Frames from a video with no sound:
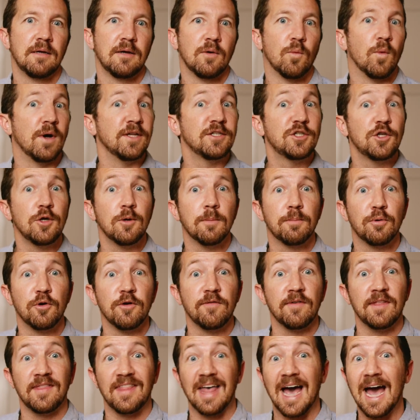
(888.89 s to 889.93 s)
Once you improve
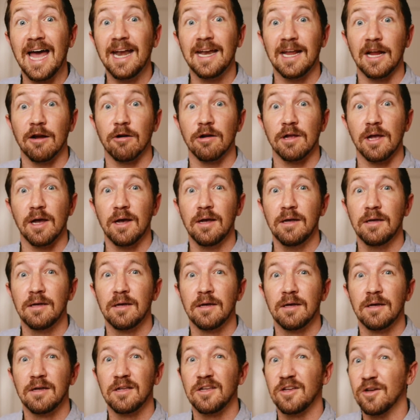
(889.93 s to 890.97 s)
in that area,
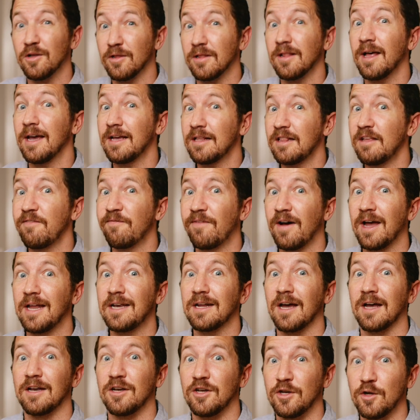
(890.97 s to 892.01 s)
you'll likely find
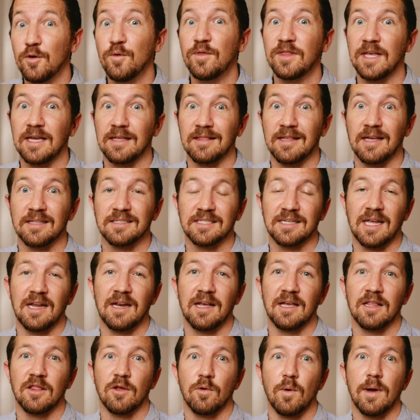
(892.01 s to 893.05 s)
a new thing that's
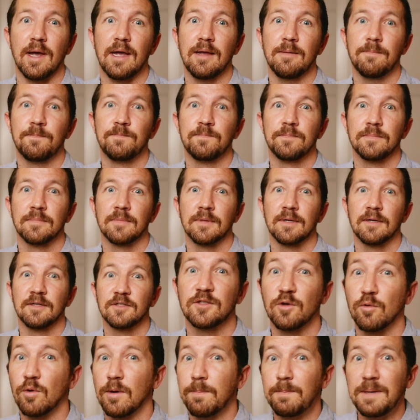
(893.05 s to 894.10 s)
getting in the way.
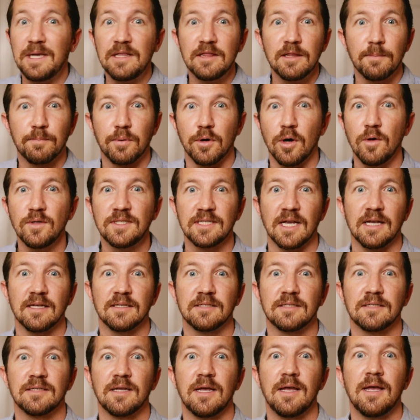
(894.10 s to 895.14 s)
So repeat the
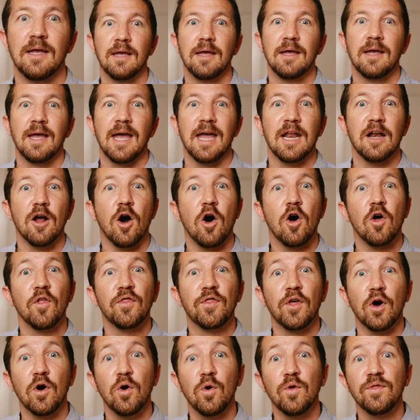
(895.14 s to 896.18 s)
process. And
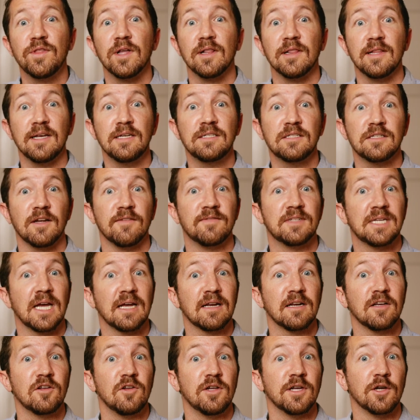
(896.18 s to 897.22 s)
although the list of
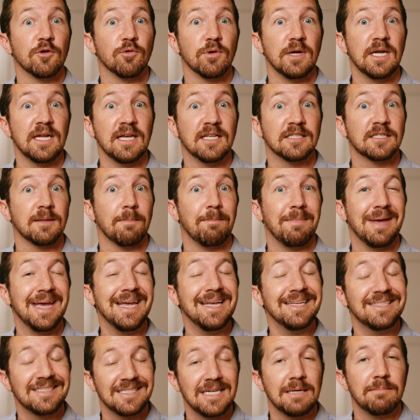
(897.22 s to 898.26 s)
technical ingredients
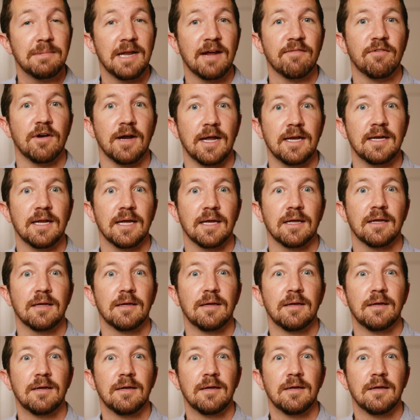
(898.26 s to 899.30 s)
may seem never-ending,
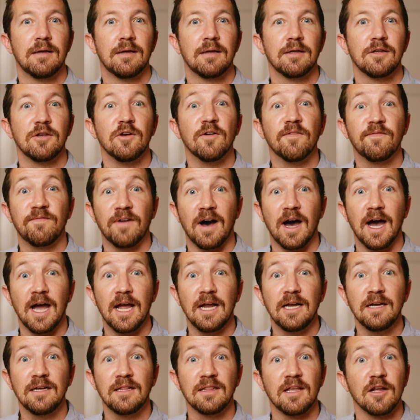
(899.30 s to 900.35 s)
You'll
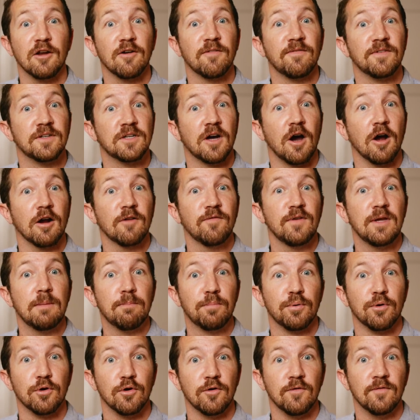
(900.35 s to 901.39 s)
find that your photography
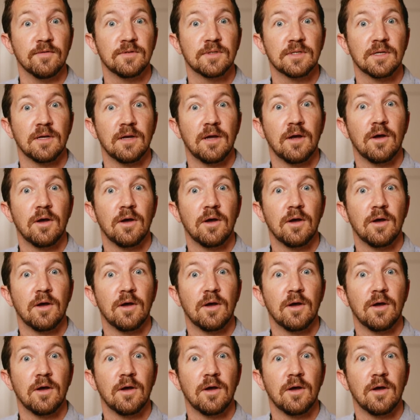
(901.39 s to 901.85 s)
improves